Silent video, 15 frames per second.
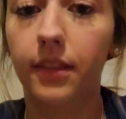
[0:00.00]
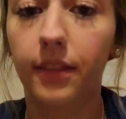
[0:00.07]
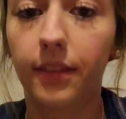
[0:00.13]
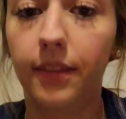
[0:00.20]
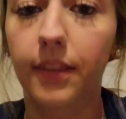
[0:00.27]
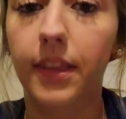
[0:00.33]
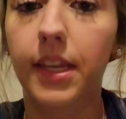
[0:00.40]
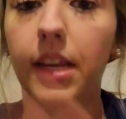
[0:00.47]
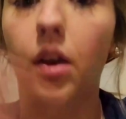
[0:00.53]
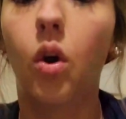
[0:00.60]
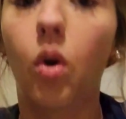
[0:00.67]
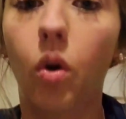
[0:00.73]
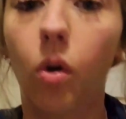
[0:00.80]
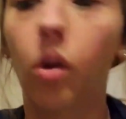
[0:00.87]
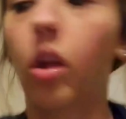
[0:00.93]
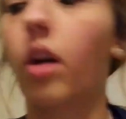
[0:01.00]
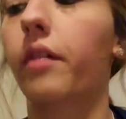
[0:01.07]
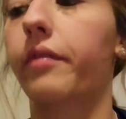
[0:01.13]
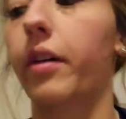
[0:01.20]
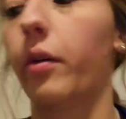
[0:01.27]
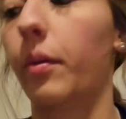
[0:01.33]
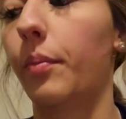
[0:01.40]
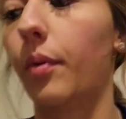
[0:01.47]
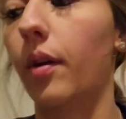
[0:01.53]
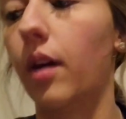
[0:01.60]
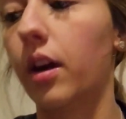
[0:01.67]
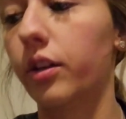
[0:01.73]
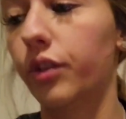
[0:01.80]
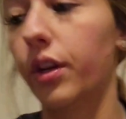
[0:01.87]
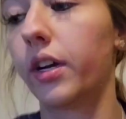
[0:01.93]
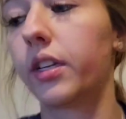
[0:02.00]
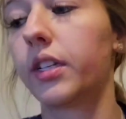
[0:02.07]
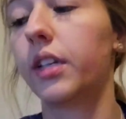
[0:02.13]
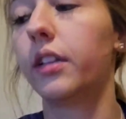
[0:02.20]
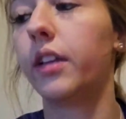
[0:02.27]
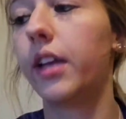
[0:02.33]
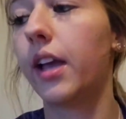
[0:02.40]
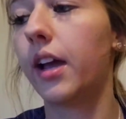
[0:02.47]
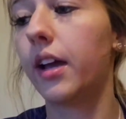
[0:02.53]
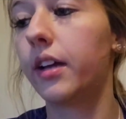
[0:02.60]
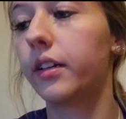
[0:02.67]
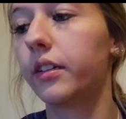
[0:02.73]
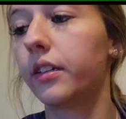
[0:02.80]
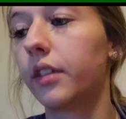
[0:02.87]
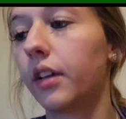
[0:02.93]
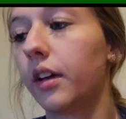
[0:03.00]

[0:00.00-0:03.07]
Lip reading: the whole of our project in the end,